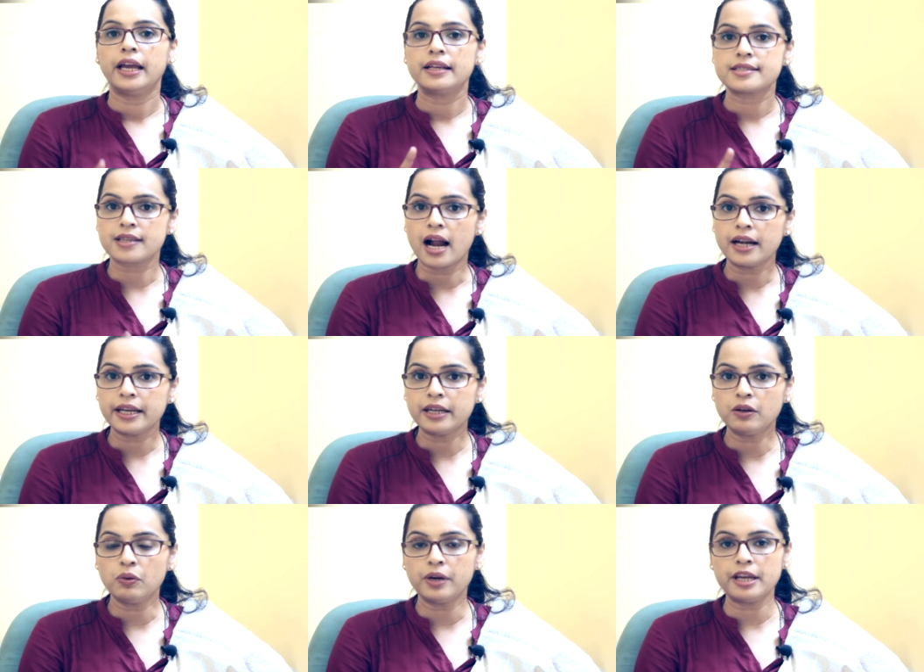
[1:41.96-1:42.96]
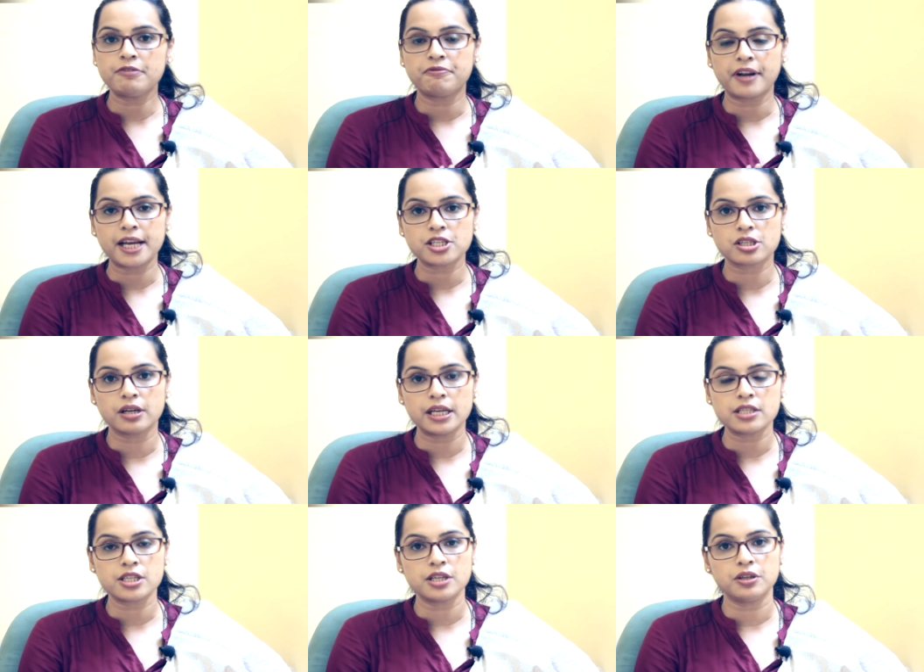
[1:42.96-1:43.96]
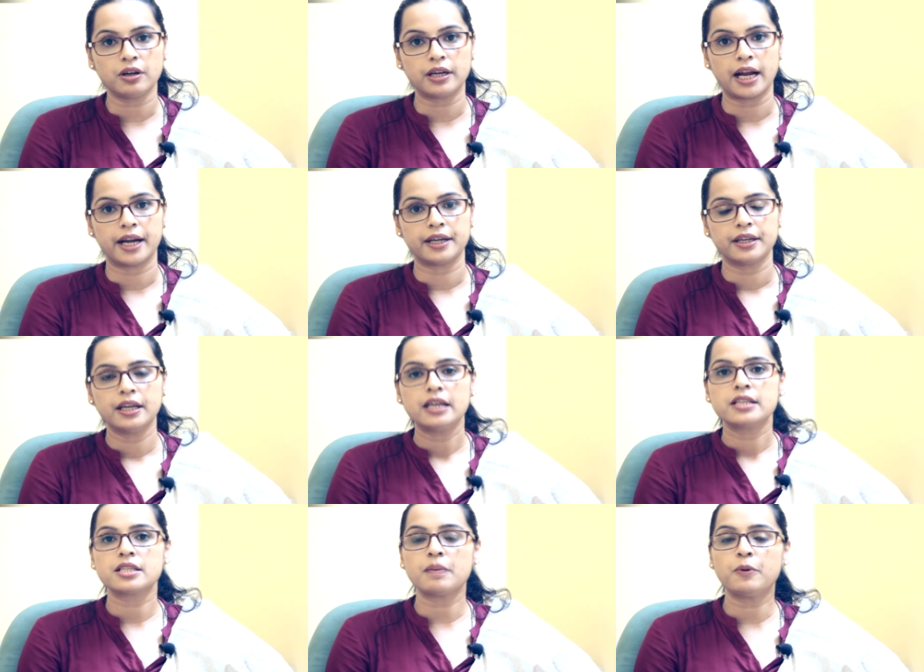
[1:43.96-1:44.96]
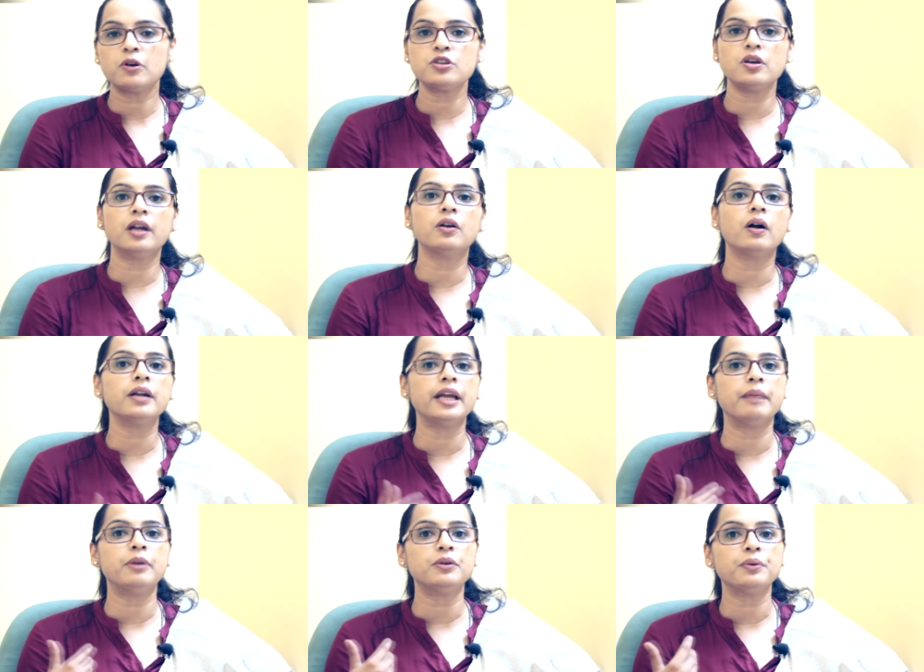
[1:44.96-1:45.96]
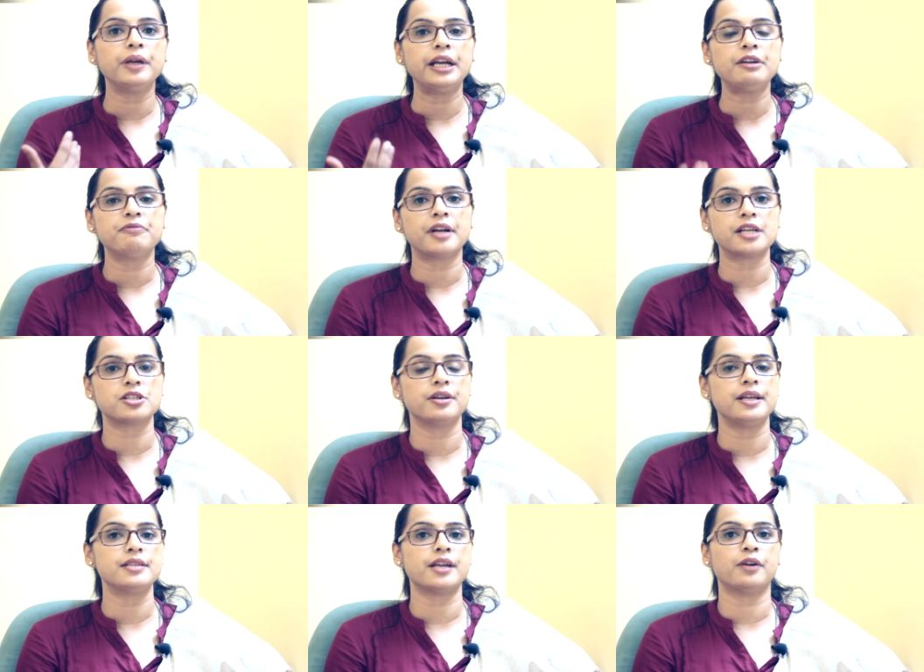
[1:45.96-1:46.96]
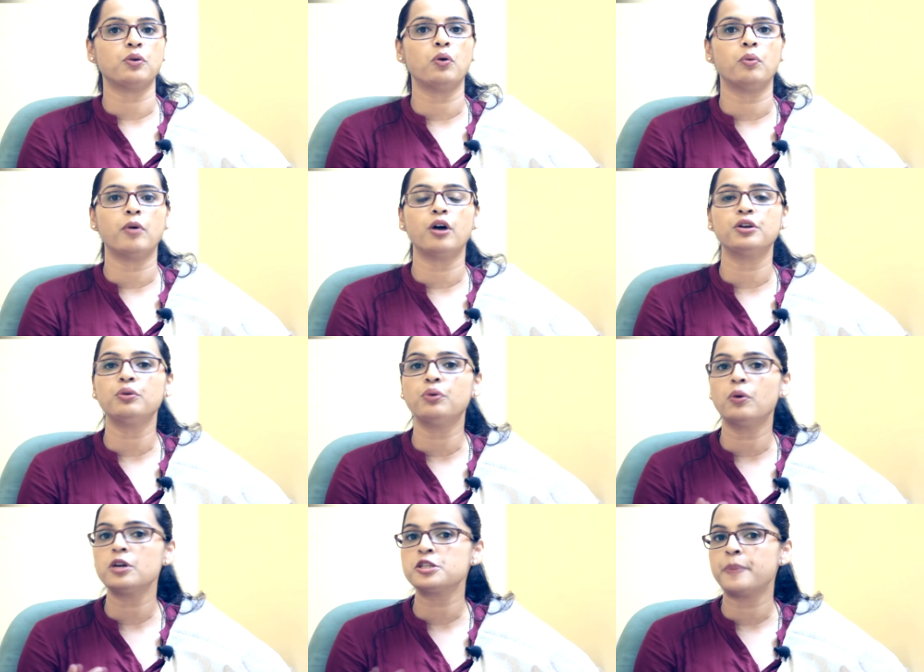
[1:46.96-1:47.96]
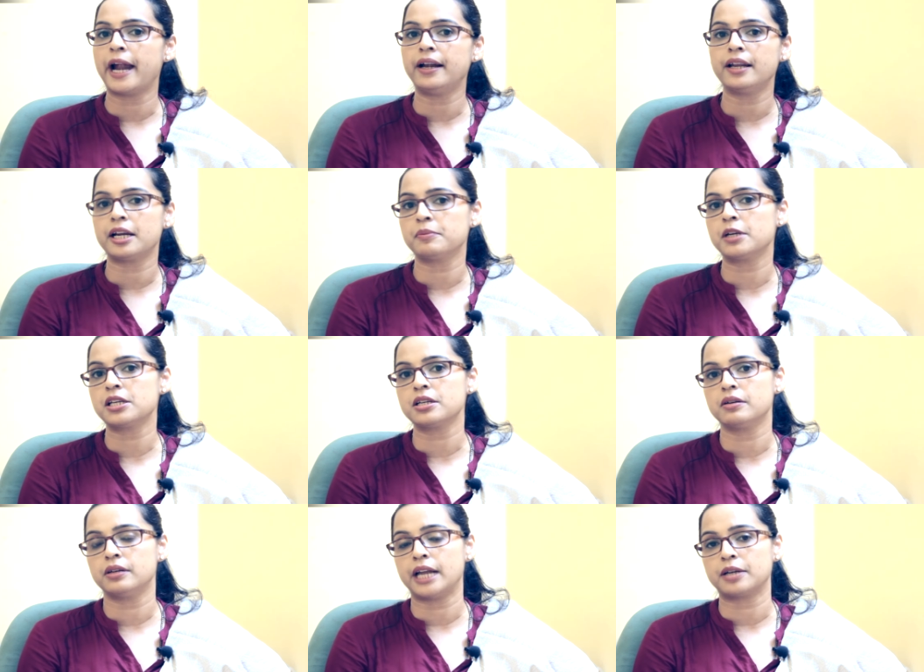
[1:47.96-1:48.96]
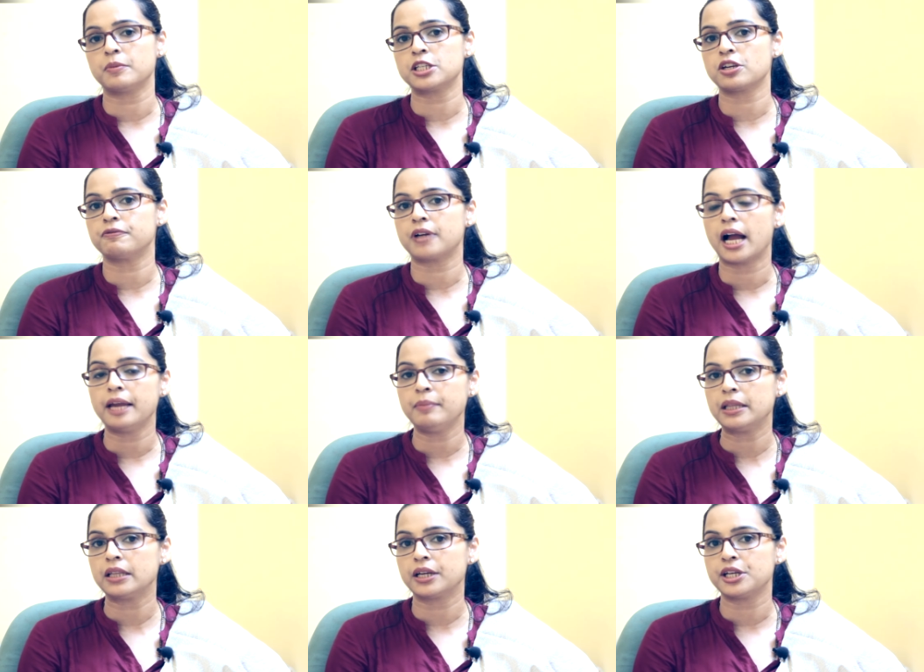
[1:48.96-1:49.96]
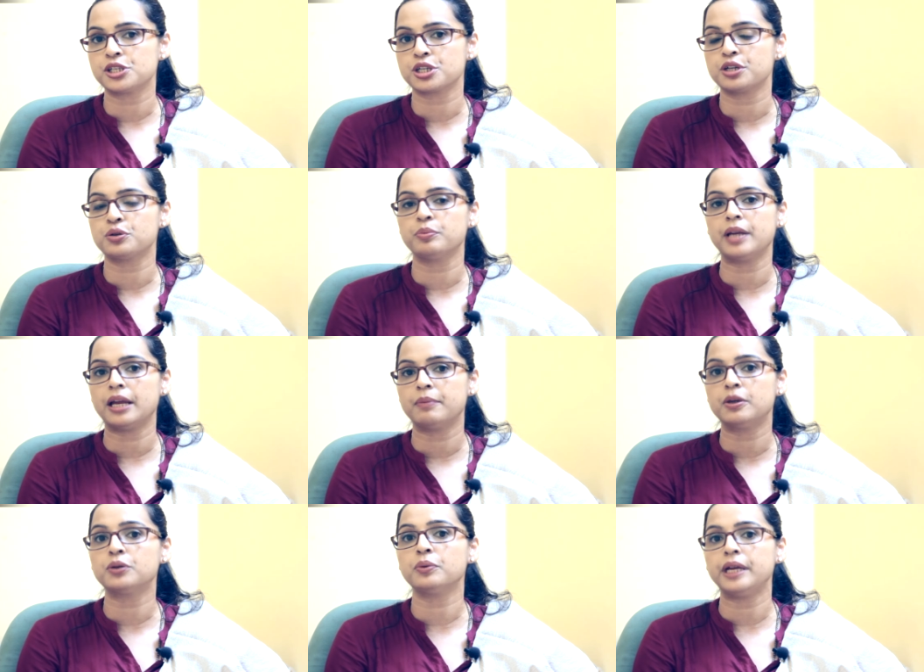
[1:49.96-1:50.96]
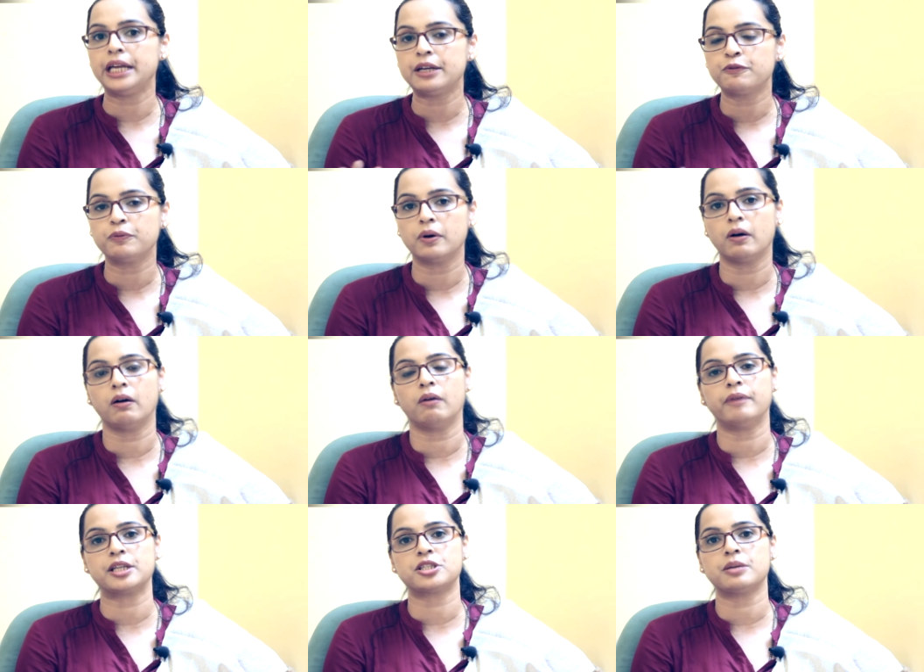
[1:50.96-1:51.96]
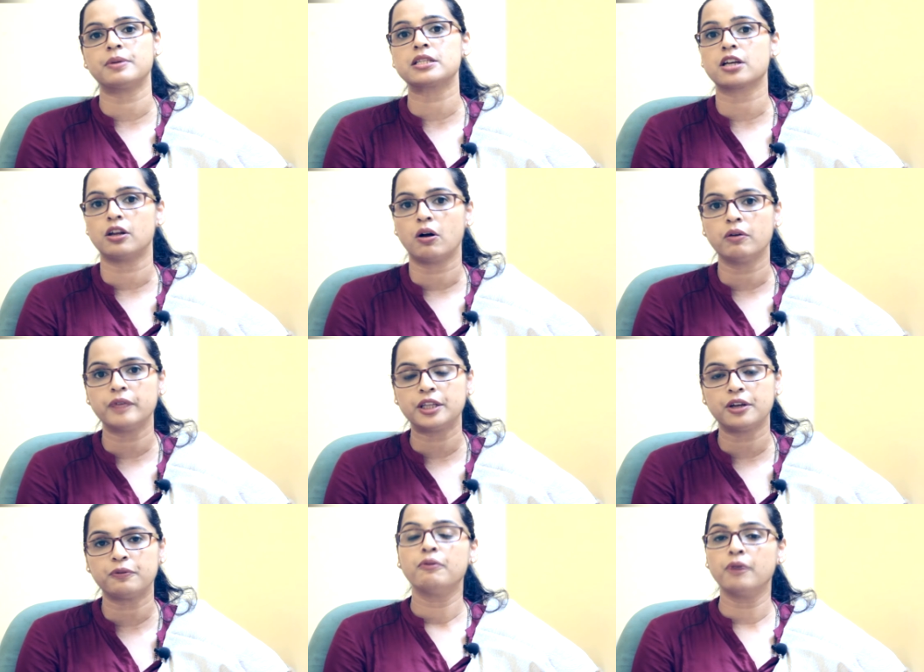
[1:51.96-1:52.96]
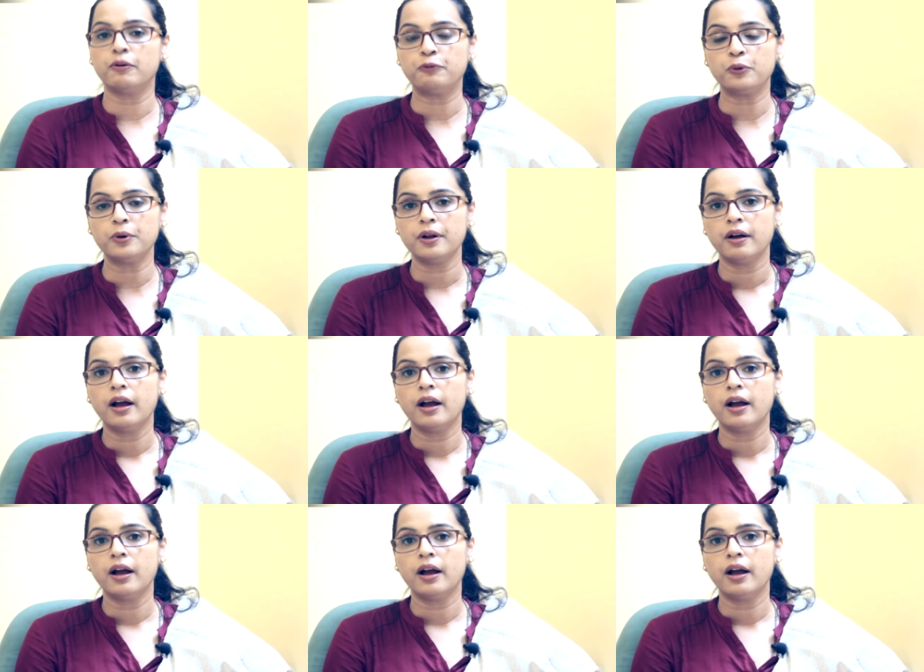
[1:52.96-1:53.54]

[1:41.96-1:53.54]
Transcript: Start including fresh greens in your diet. Suppose you are not able to eat fresh greens at home or you don't spend that much, that much of time in the kitchen to be able to eat uh, vegetables along with your uh, food,